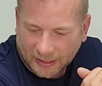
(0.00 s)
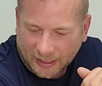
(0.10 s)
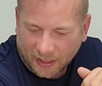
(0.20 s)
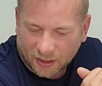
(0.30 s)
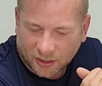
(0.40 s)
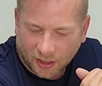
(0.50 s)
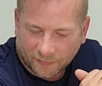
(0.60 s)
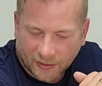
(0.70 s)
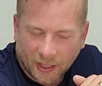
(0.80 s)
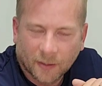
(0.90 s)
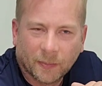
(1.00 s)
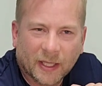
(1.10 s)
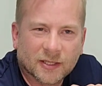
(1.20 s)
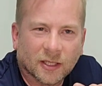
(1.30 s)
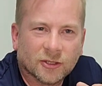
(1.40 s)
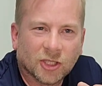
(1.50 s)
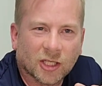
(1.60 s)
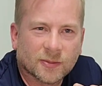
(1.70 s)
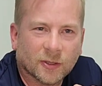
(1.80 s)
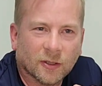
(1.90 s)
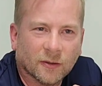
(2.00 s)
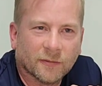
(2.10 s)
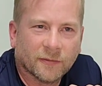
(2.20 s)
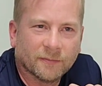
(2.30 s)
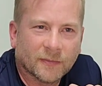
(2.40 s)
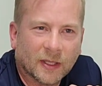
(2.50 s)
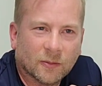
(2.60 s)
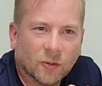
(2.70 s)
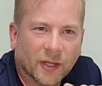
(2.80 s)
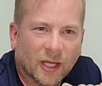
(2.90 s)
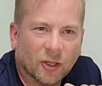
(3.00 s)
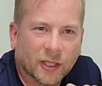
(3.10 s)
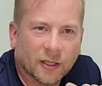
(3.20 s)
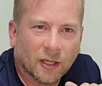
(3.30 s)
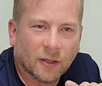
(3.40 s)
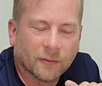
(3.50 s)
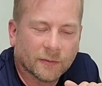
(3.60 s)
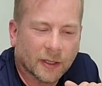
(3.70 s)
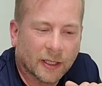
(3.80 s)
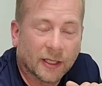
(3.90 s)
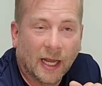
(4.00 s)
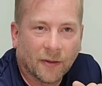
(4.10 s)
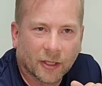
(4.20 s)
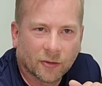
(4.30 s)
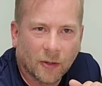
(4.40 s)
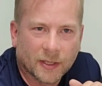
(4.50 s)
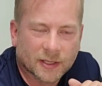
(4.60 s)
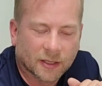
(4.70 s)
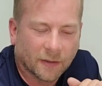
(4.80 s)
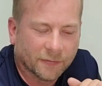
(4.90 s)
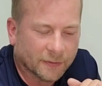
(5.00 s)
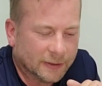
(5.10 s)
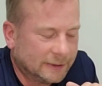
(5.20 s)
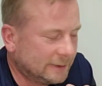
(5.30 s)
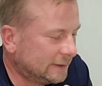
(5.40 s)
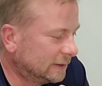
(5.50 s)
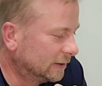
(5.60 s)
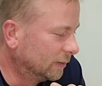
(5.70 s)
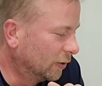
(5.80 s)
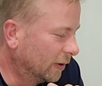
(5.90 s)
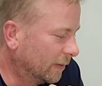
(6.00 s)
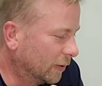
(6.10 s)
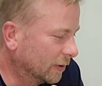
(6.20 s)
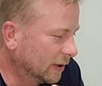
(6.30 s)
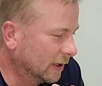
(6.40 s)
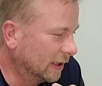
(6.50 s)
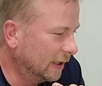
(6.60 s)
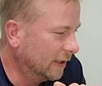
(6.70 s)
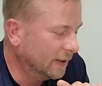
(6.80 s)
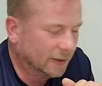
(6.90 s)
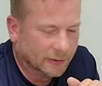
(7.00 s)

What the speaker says: and I can kind of get a better judgment of what they're looking like and how they're growing stuff, more importantly.